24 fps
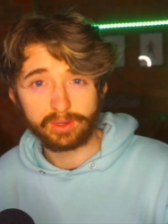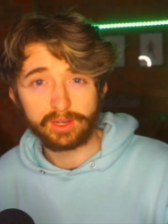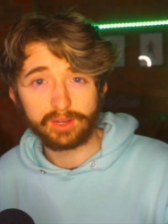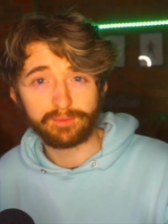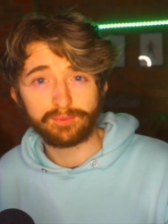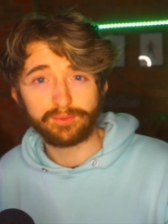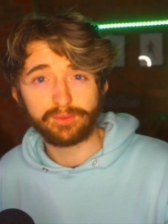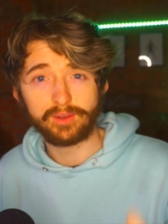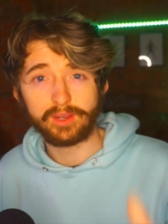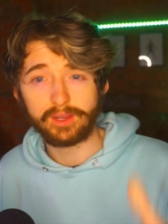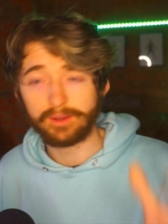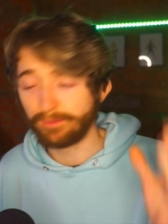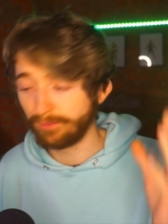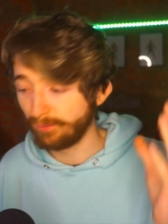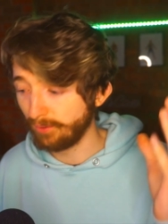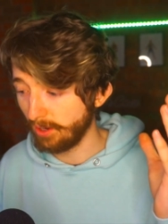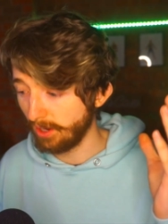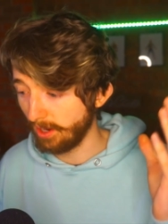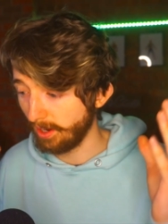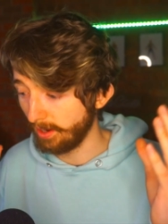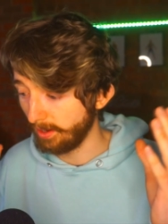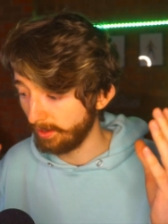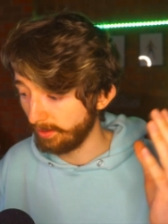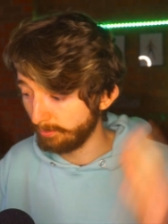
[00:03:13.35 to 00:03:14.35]
If if
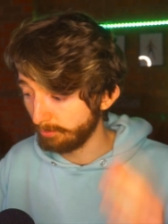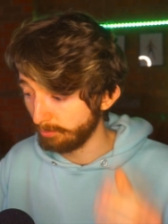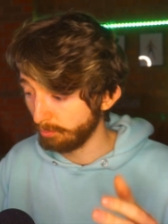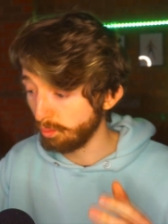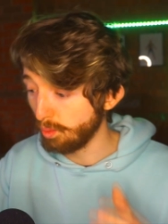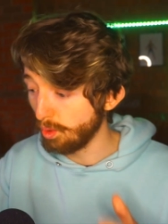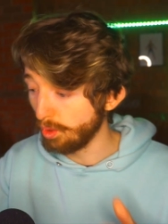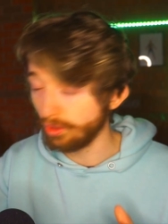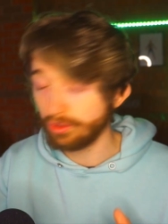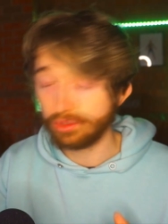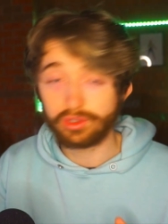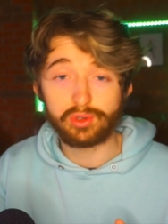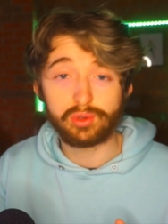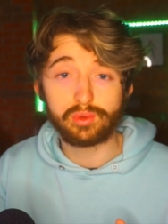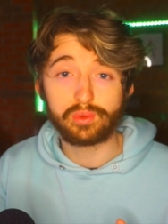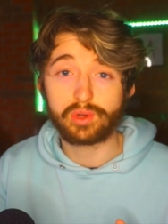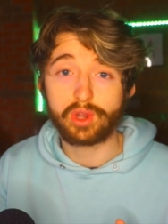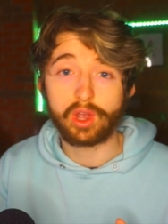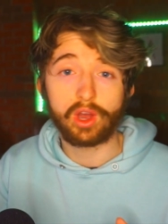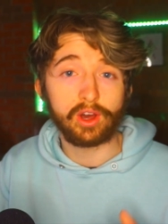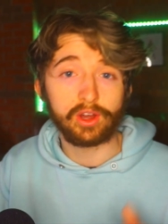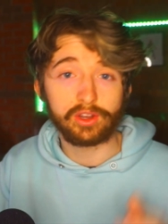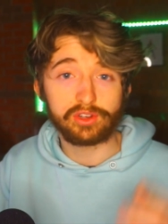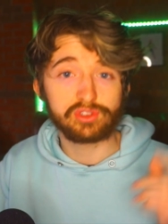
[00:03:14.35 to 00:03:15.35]
uh, what you
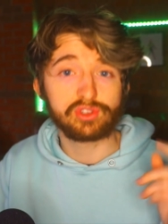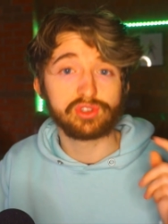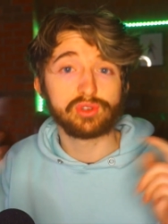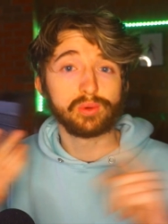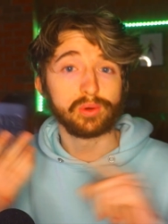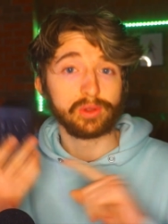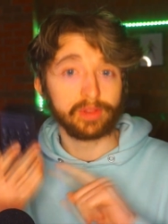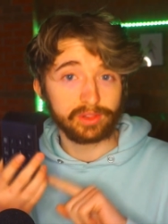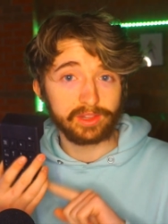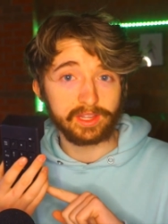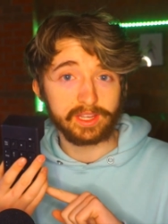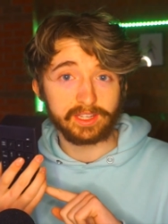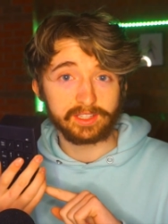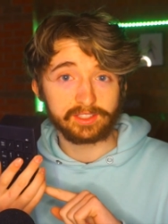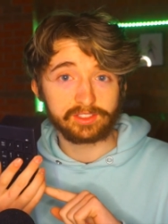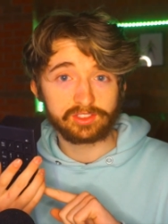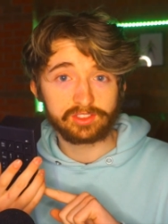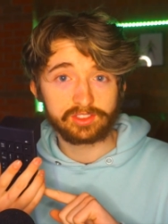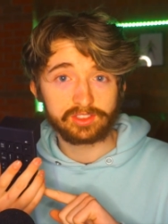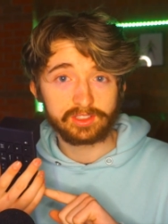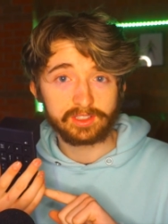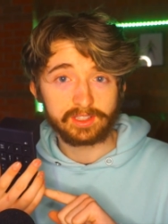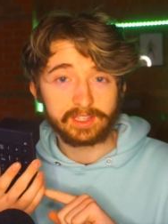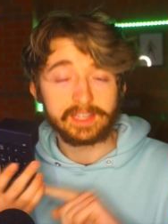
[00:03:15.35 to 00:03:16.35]
can't do on
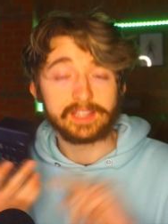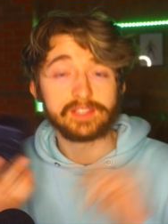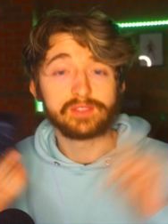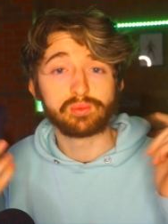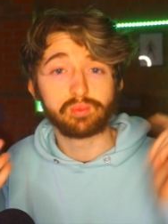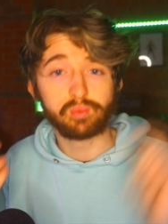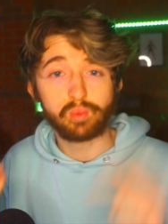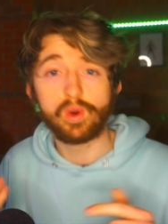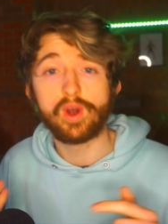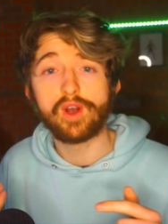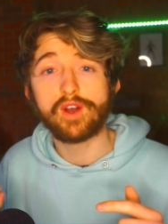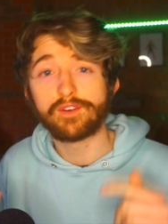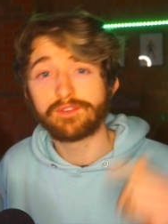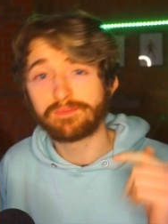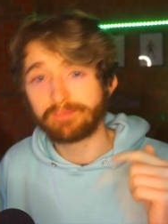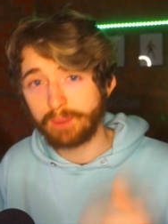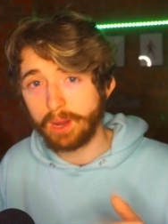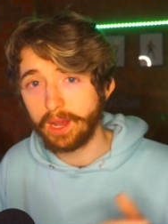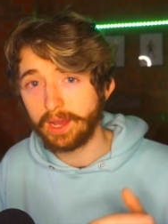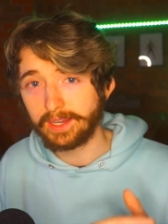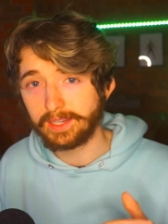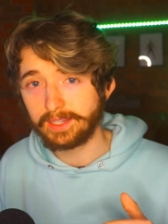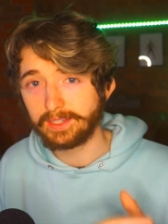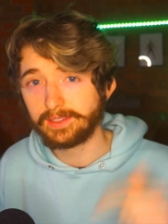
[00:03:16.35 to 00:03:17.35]
this is worth
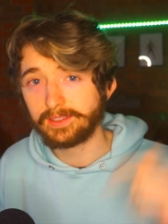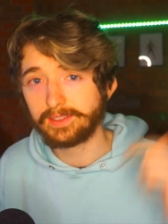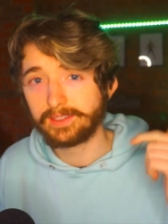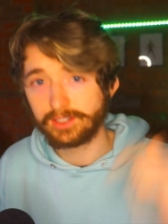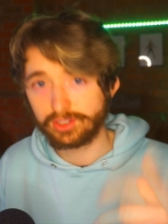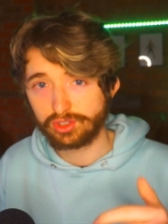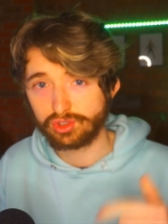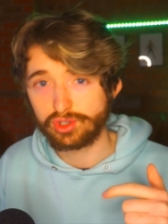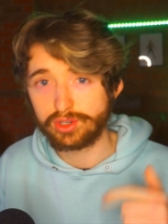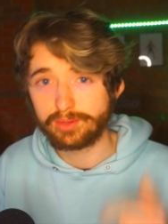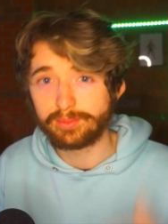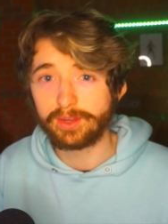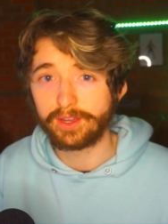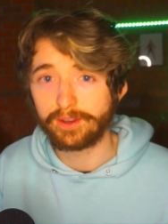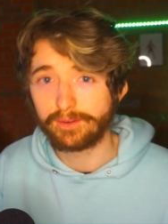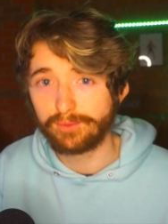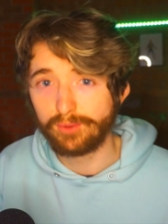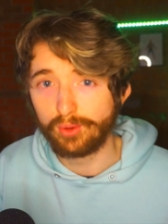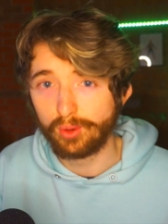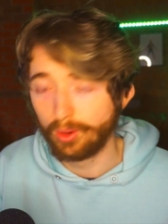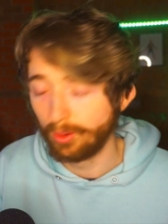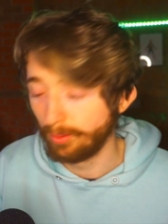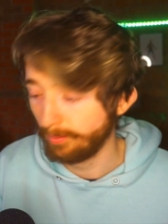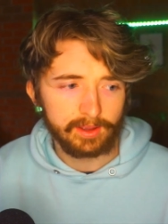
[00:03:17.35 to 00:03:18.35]
buying a Stream Deck
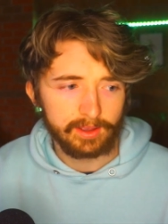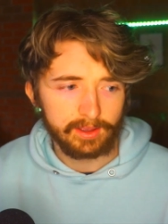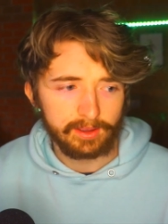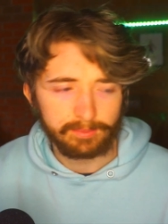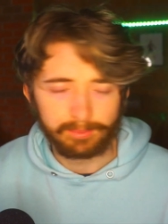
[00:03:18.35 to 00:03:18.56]
for.